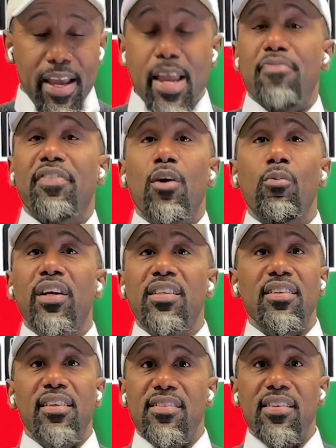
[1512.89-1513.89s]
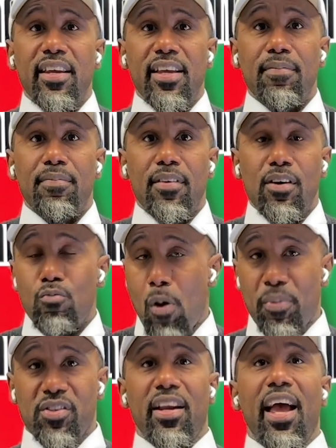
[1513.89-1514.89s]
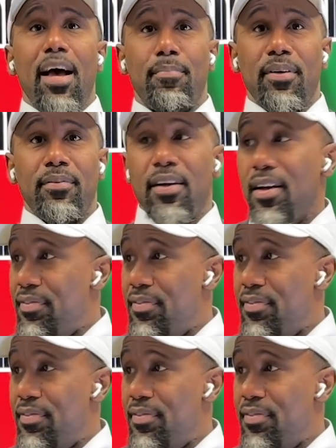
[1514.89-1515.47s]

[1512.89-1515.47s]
If they went into the city, what was going to happen?